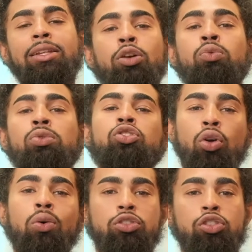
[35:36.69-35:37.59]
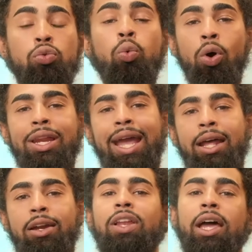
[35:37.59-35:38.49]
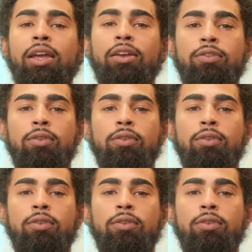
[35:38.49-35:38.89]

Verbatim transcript: the results you want out of life.